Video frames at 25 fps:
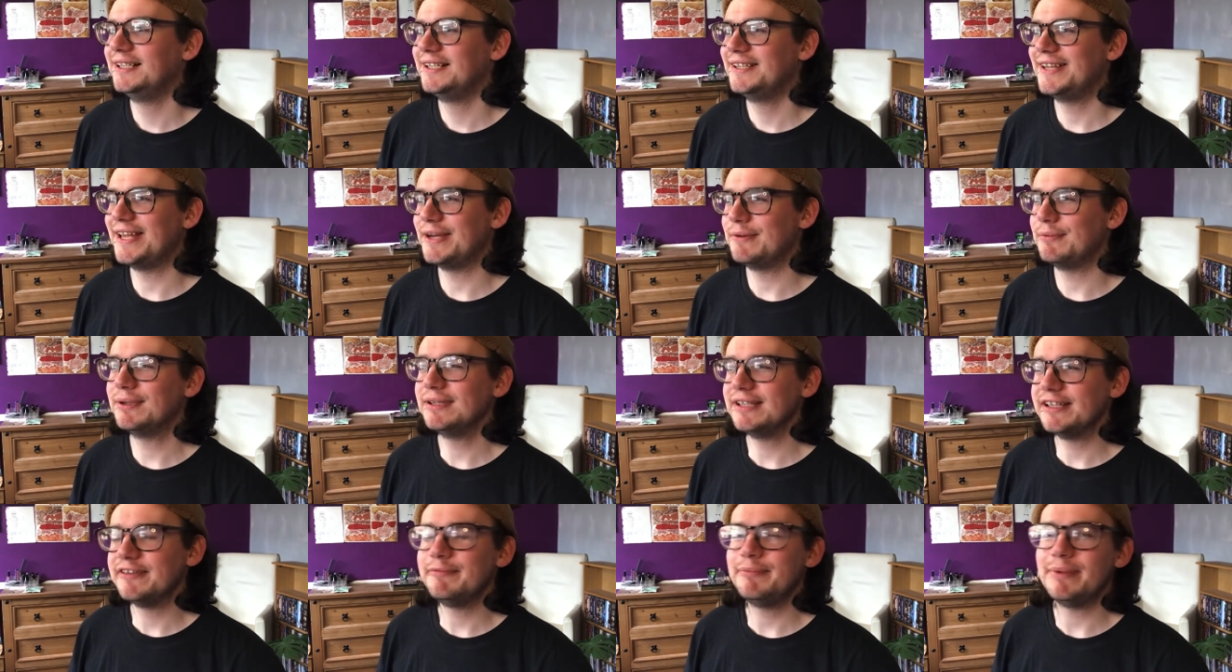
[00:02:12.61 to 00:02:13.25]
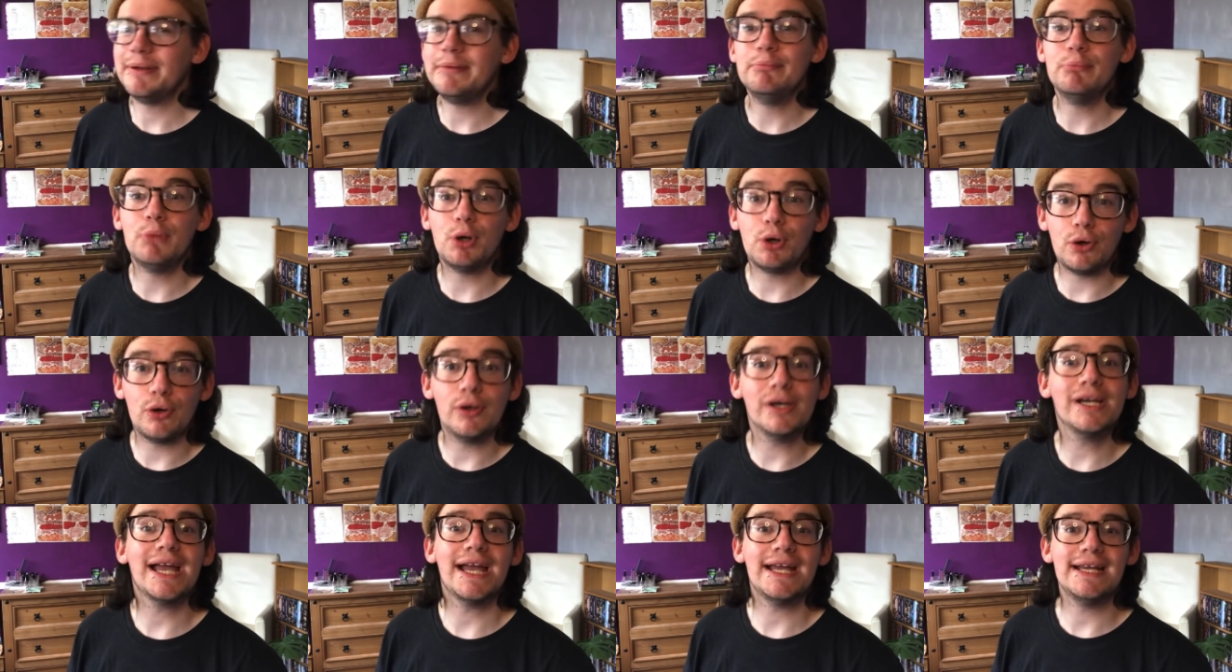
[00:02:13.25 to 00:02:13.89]
they will have been
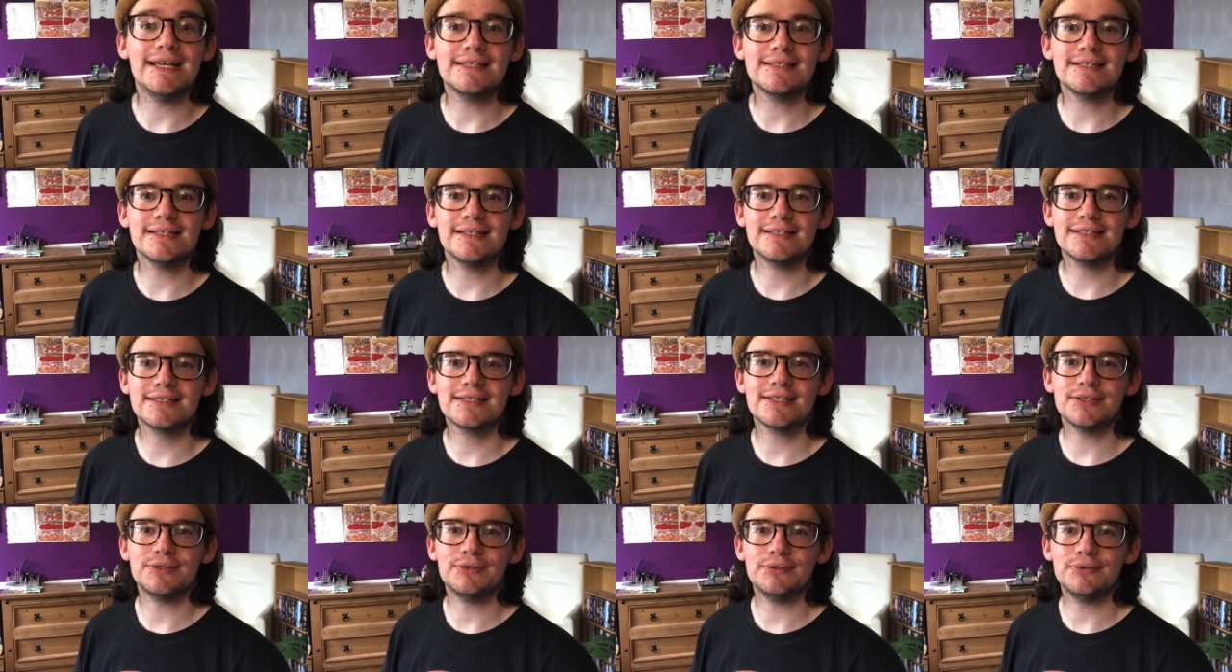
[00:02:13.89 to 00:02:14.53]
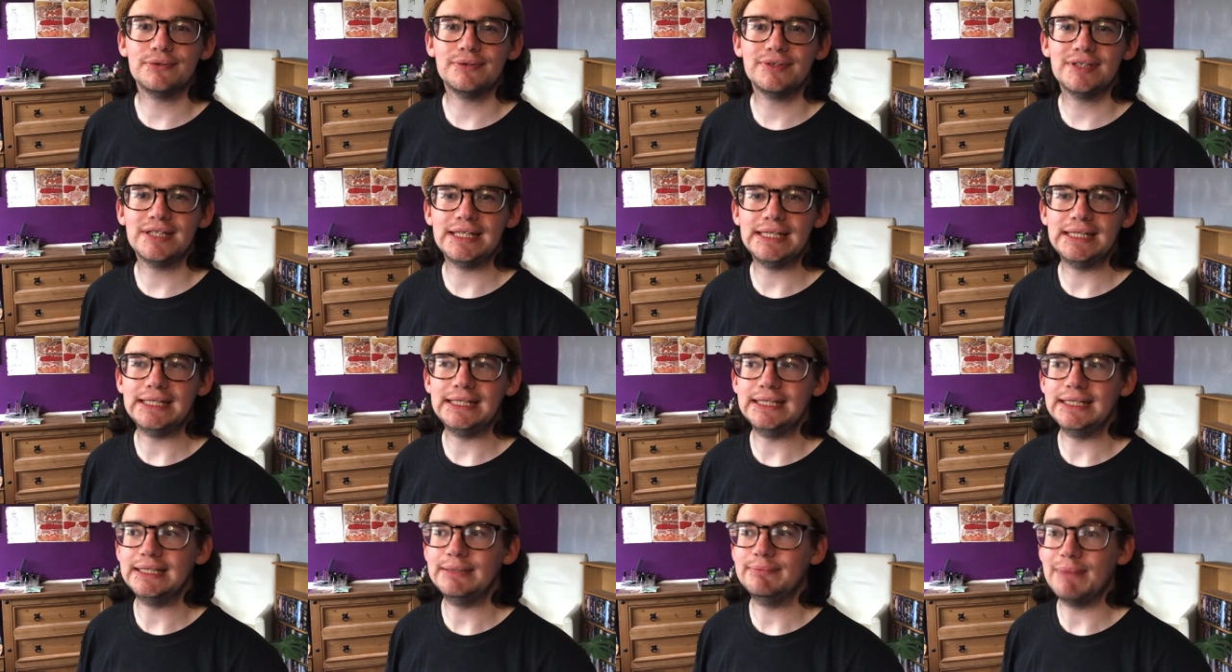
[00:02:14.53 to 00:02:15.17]
more catered to
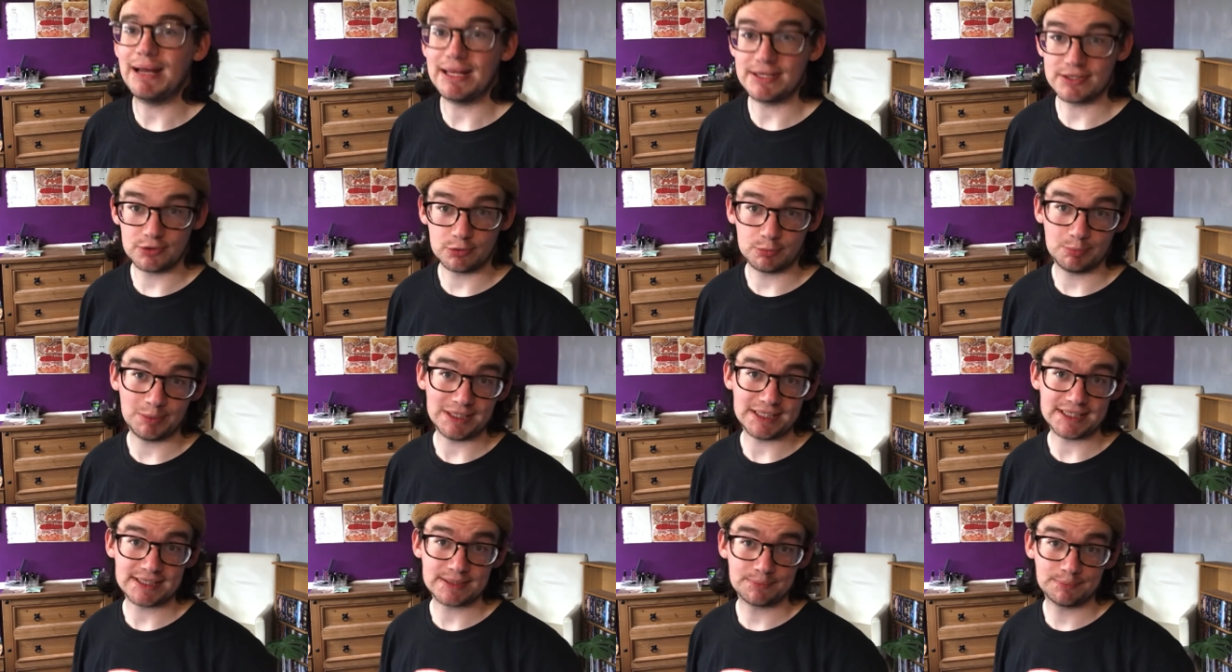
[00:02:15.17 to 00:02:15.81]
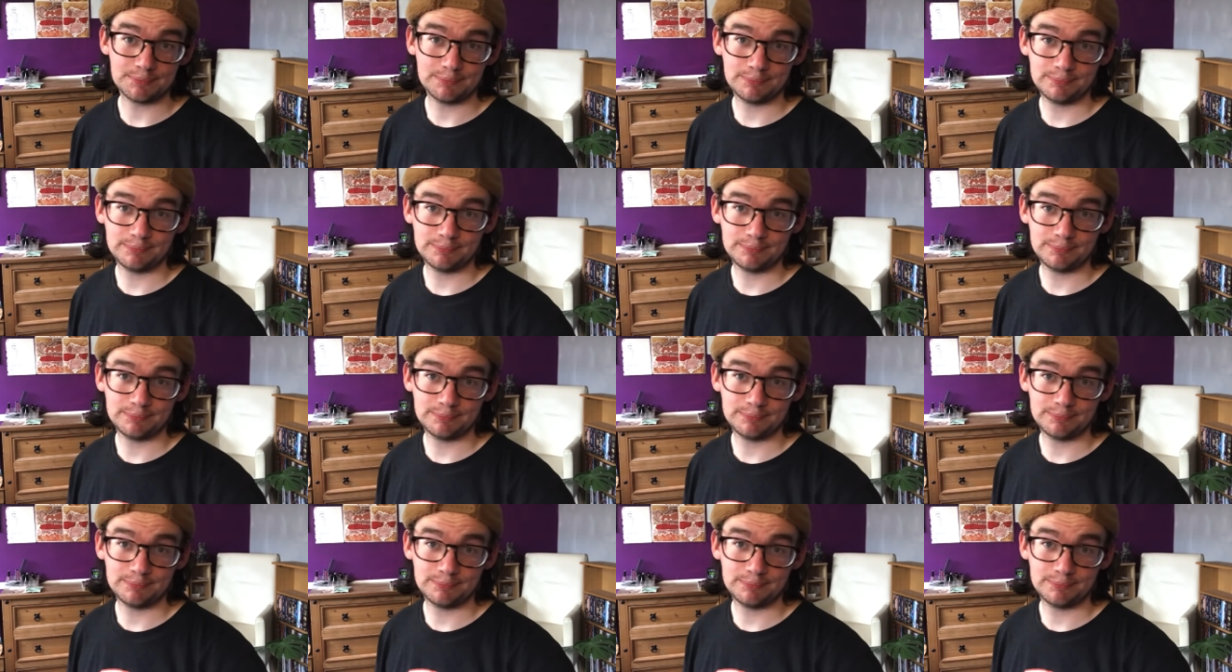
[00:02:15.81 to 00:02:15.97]
the mantelpiece.